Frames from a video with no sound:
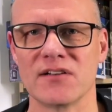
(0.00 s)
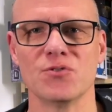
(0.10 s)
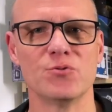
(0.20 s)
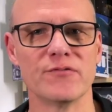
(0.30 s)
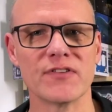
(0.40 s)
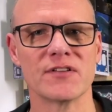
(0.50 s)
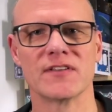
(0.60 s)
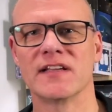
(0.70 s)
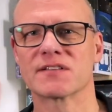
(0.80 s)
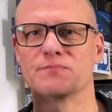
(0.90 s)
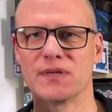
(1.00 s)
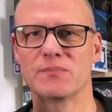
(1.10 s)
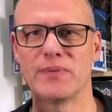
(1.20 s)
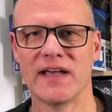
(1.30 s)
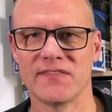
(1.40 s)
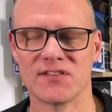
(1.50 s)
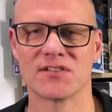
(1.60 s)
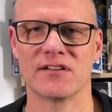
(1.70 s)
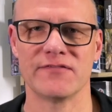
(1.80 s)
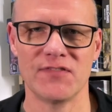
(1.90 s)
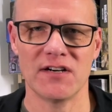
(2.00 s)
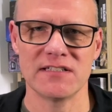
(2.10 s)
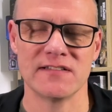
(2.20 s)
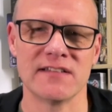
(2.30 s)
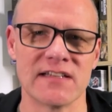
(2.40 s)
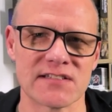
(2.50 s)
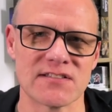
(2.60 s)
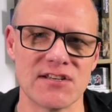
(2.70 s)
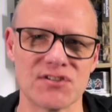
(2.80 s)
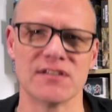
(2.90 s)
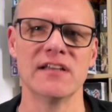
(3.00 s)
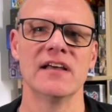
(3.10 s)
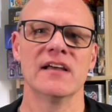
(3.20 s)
you reveal the next big bad that you're going to fight in the next session.